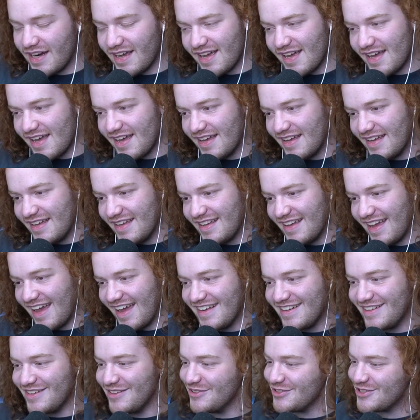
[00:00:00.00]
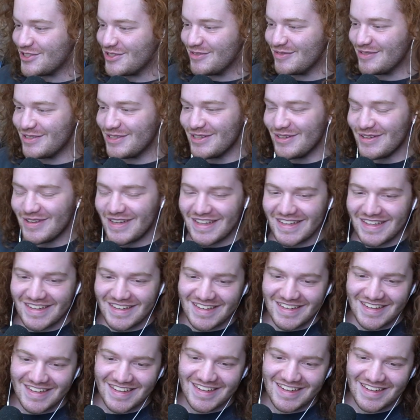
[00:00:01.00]
uh, I knew she would do it.
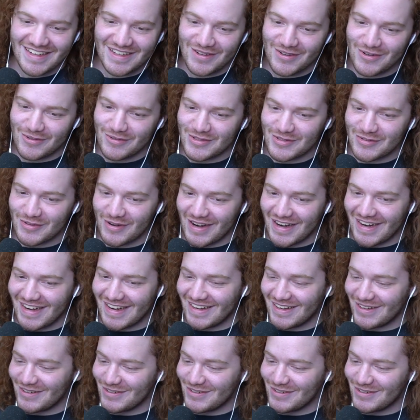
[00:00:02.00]
And who was right?